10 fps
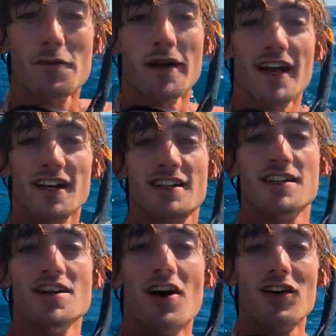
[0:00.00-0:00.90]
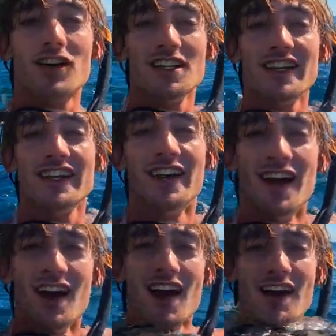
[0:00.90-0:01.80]
we are snorkeling
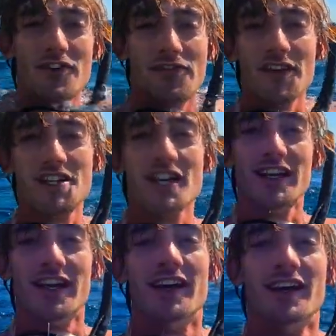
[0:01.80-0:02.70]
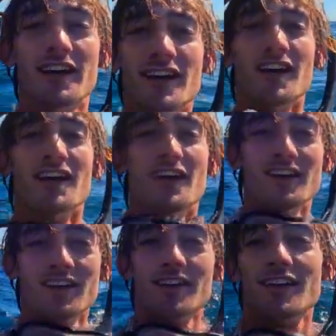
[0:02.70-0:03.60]
and fishing,
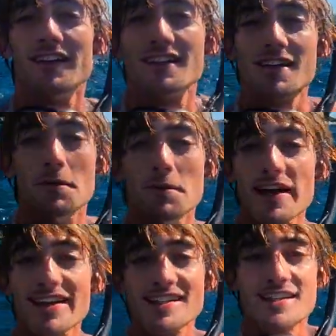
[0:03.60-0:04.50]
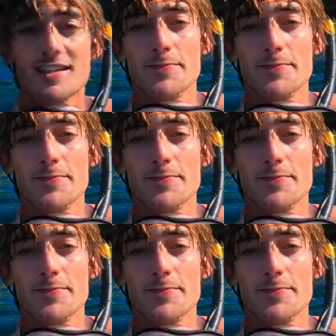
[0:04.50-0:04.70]
and it's an amazing